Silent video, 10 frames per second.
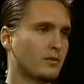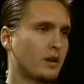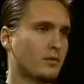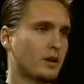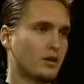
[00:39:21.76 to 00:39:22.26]

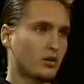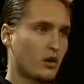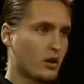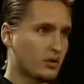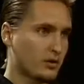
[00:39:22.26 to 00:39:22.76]
comes up and
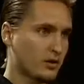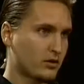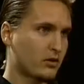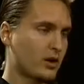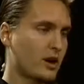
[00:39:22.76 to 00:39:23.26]
is caused
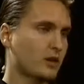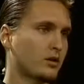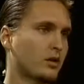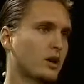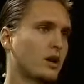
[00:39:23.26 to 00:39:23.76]
by a certain
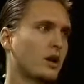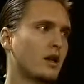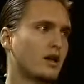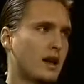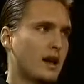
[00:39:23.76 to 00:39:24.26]
actor,
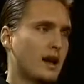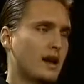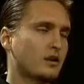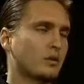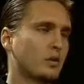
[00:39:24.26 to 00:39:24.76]
that
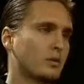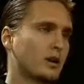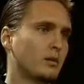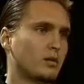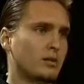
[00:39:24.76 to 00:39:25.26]
actor
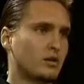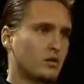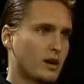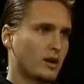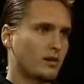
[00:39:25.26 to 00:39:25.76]
will be able to be
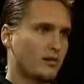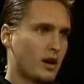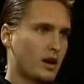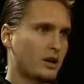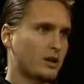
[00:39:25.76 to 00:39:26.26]
directly
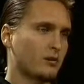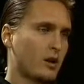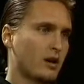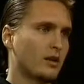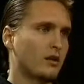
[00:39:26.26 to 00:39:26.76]

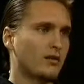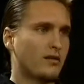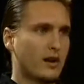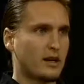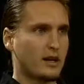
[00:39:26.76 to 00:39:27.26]
fined rather
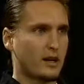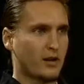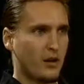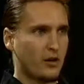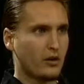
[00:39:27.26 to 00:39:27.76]
than
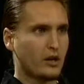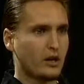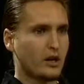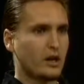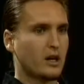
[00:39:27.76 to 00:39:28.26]
fining
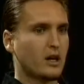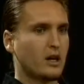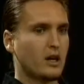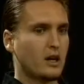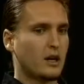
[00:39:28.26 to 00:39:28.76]

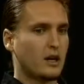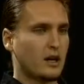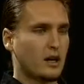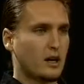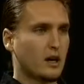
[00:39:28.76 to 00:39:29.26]

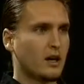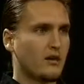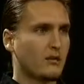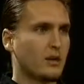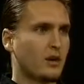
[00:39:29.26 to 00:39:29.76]

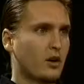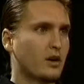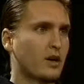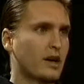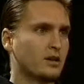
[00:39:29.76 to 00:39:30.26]
a government that
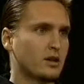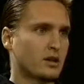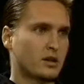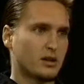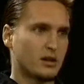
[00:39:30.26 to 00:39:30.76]
already has
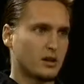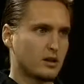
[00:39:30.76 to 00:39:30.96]
a